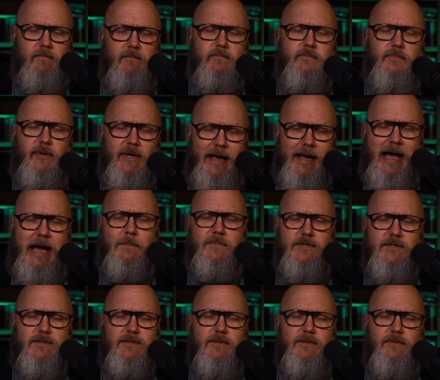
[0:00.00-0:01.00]

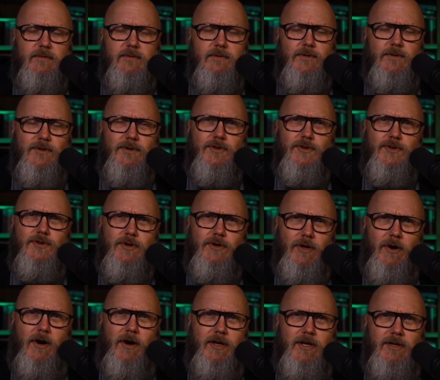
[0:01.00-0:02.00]
perhaps you
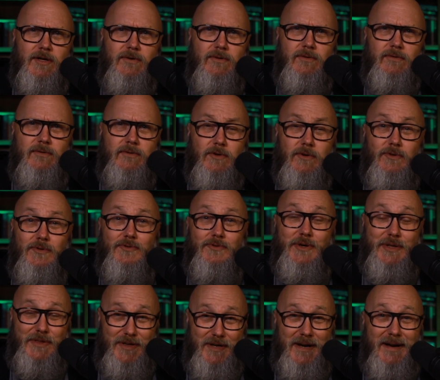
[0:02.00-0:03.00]
could argue
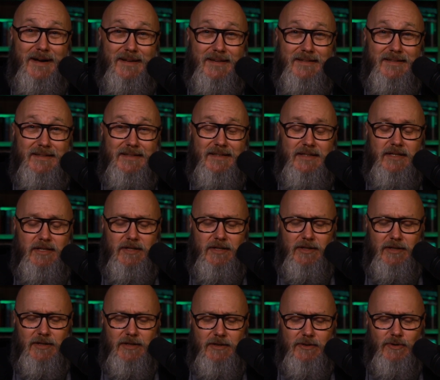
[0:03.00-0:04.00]
with God,
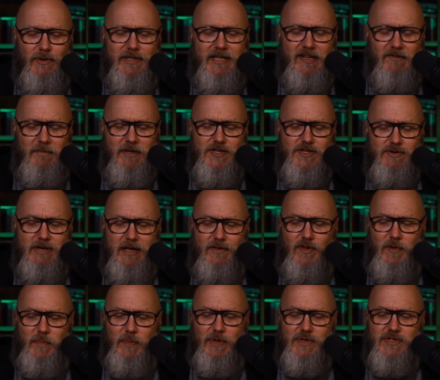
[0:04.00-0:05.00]
Lord, give me strength
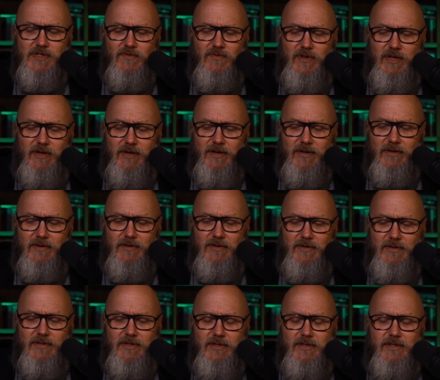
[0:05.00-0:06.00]
to persevere
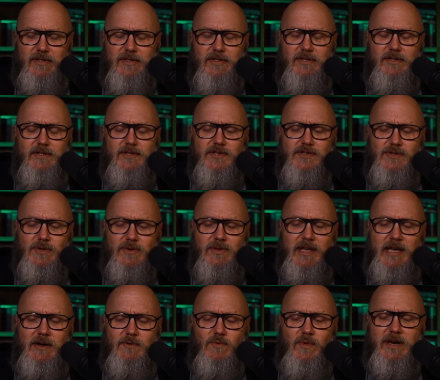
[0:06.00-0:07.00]
so
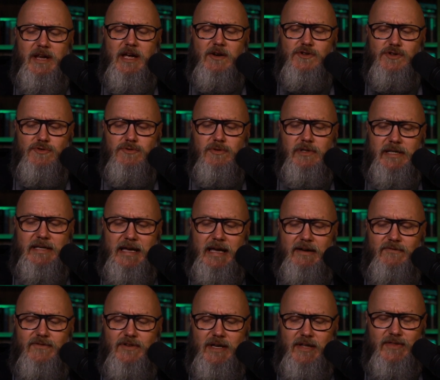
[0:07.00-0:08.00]
that when I truly
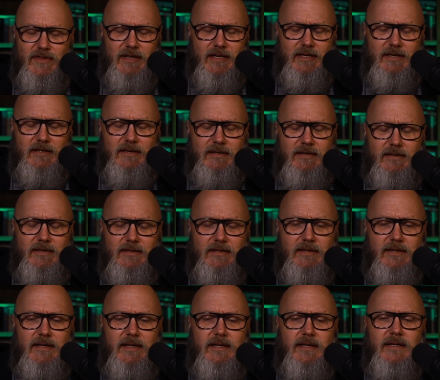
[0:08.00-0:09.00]
have nothing,
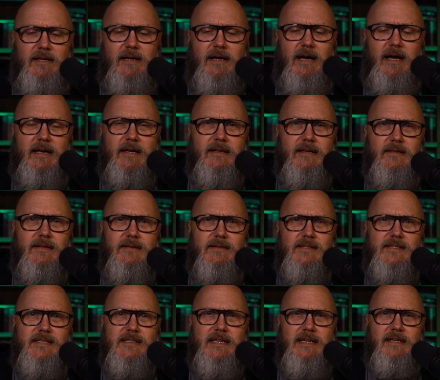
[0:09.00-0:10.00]
I can
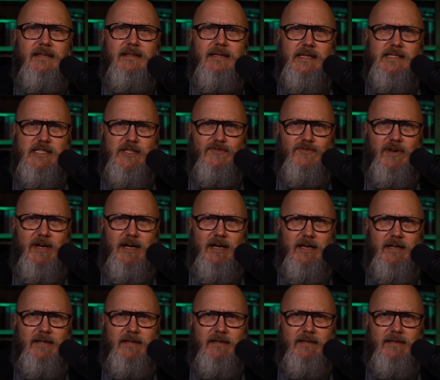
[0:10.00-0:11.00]
see and
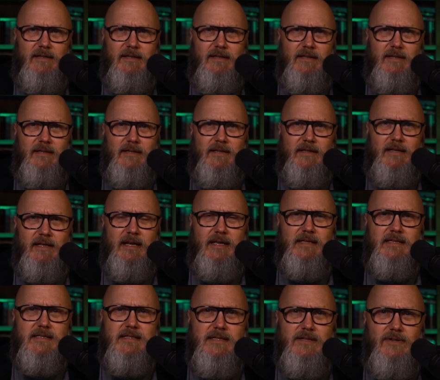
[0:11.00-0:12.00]
testify that I
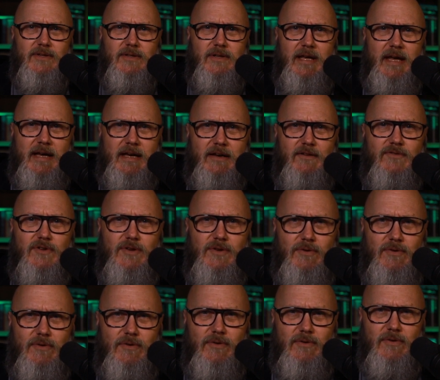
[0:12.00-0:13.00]
still have
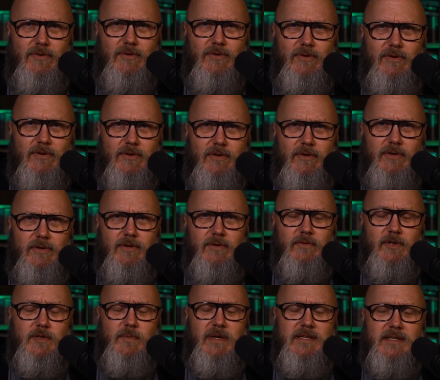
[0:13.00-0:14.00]
you,
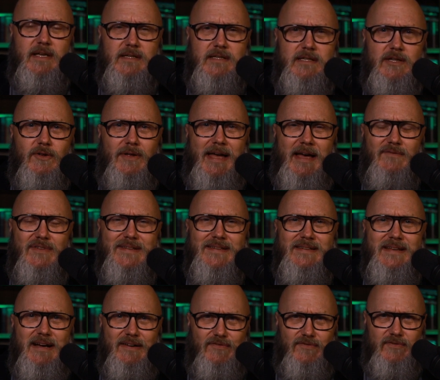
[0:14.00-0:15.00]
which means I still have
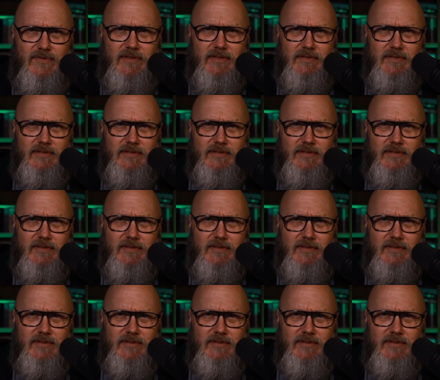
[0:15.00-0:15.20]
enough.